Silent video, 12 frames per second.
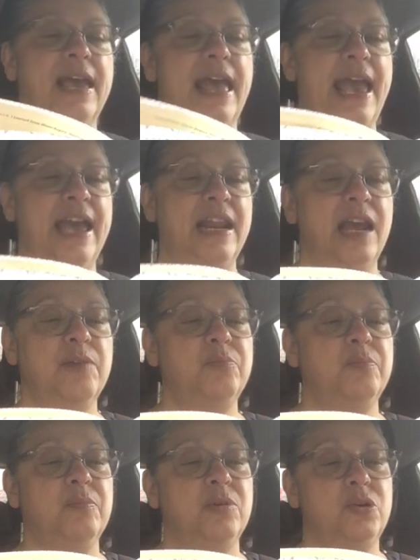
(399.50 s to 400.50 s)
and I
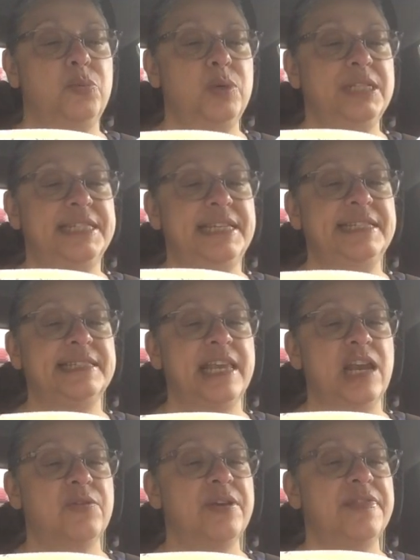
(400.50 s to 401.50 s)
would see
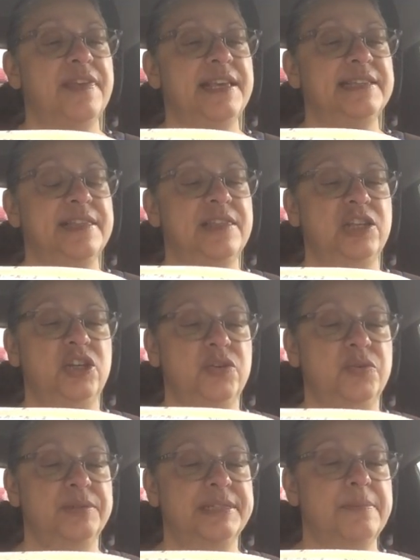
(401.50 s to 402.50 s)
scary things in the
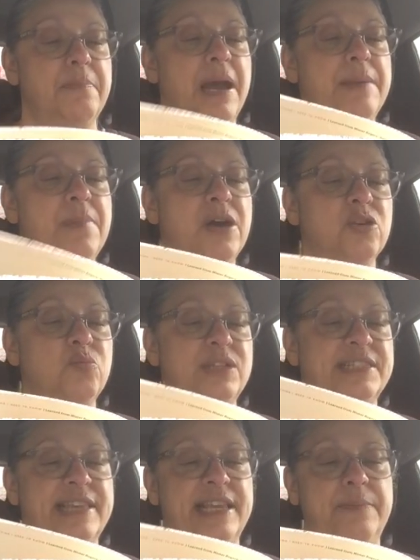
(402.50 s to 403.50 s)
news, my mother
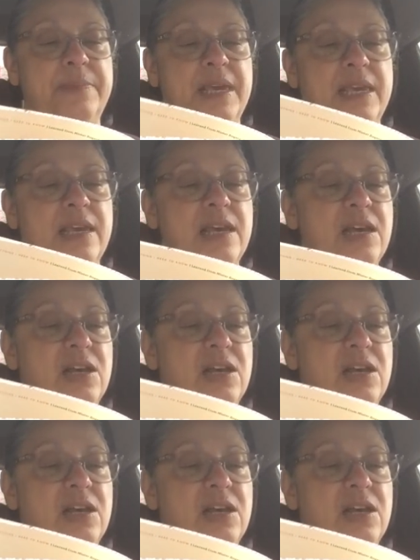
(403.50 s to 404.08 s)
would say to me,